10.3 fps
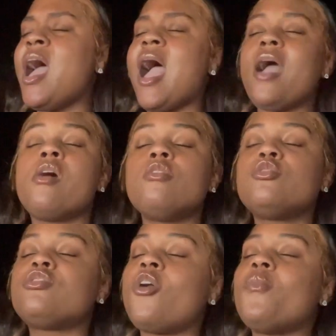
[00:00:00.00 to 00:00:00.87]
I go
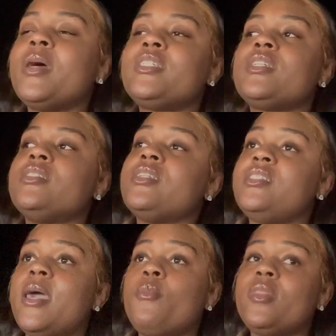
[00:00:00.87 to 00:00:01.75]
so much into
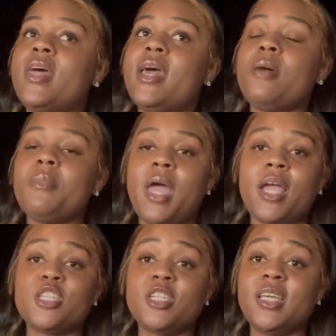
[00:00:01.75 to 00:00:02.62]
depth with that. I'm
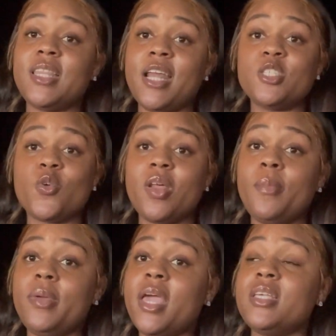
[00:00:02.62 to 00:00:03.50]
actually, that is going to
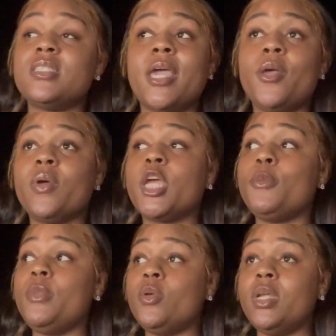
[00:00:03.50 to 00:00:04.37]
be a sacred
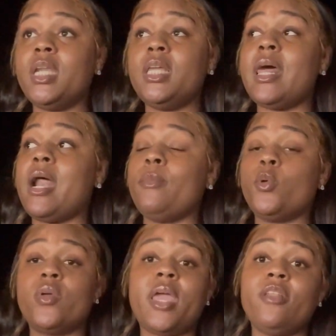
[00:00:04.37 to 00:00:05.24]
community that I'm
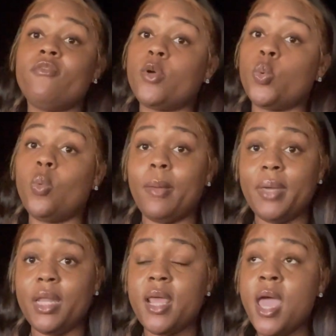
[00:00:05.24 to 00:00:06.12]
creating for
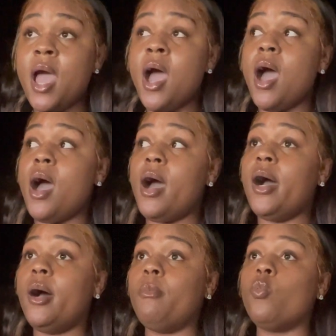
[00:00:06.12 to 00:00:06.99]
women
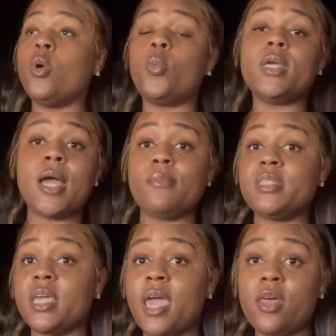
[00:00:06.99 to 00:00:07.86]
um, where we come
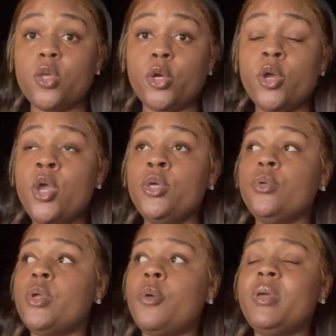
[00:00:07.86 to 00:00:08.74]
together,
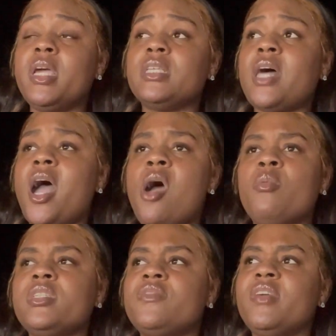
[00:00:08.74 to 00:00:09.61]
you know, because I
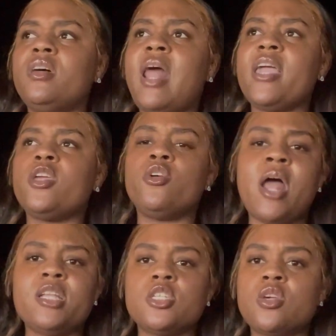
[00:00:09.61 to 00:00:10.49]
always feel like you're
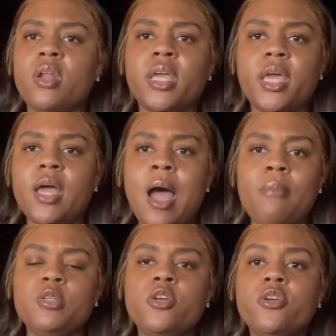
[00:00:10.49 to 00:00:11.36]
not just going to get,
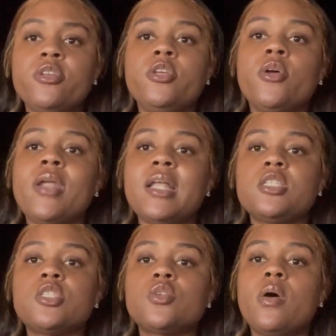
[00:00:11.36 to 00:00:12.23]
I'm, you're, you're not
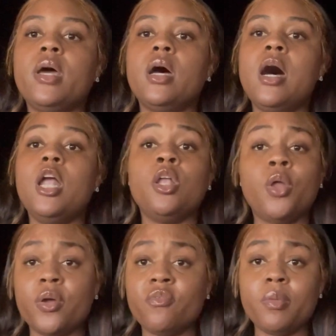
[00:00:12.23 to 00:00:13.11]
just going to uh,
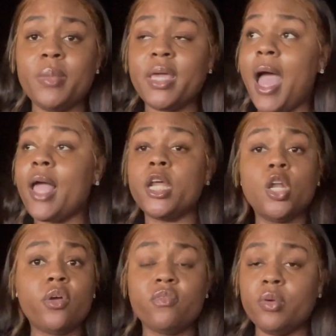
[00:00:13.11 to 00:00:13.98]
learn from me. I can
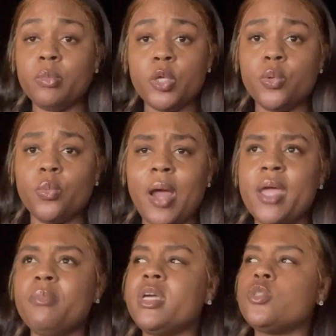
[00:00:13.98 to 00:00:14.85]
learn from you,
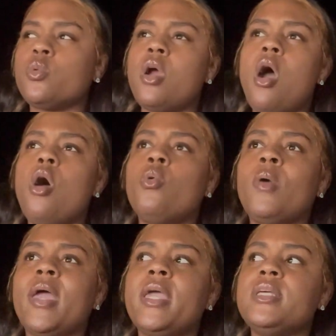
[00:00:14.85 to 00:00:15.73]
right? Because we're
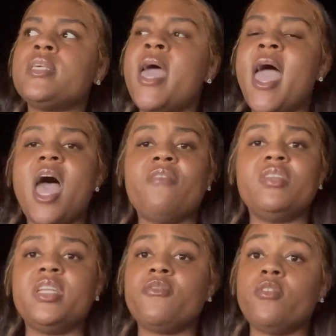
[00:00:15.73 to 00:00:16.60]
always
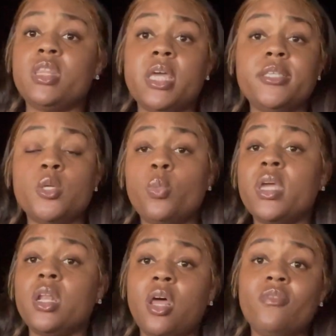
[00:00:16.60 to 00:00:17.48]
having different things and we
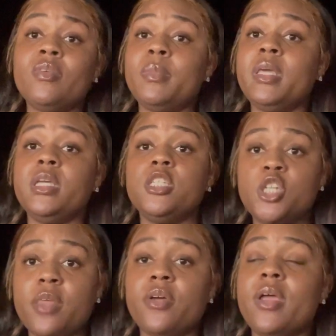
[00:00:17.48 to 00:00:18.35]
can learn from each
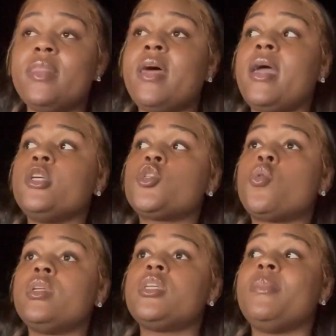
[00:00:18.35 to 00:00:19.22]
other. And that is
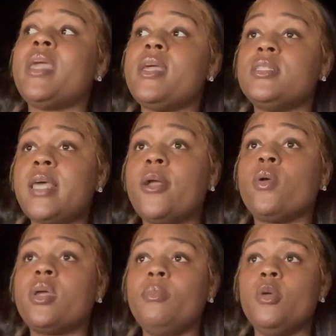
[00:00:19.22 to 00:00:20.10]
going to be a
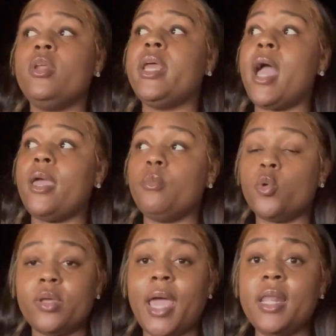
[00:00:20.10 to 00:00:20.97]
sacred community I am
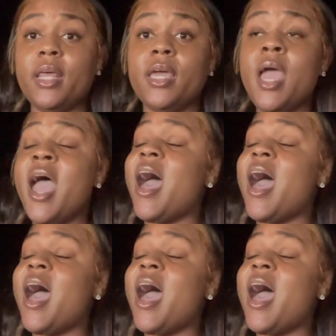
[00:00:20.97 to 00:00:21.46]
creating.